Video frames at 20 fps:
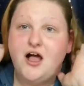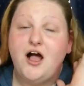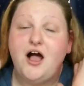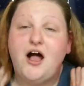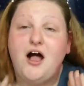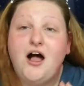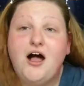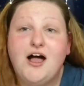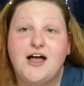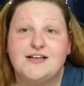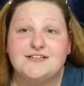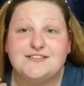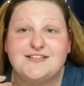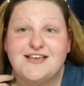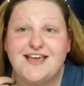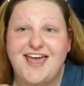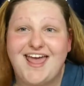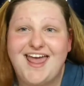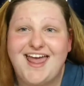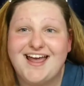
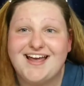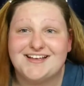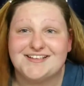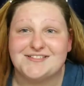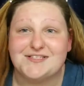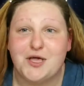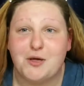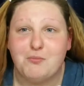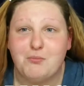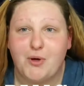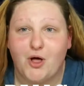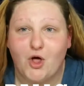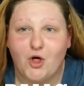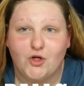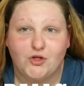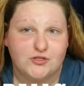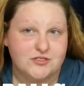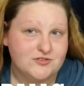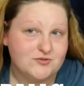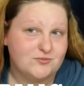hot as
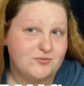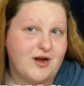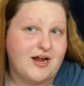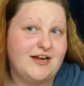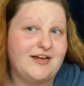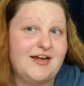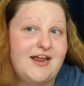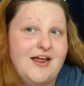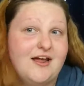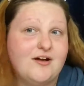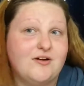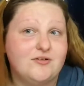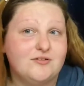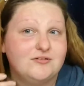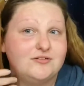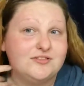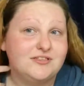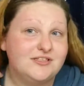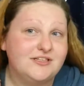balls right now.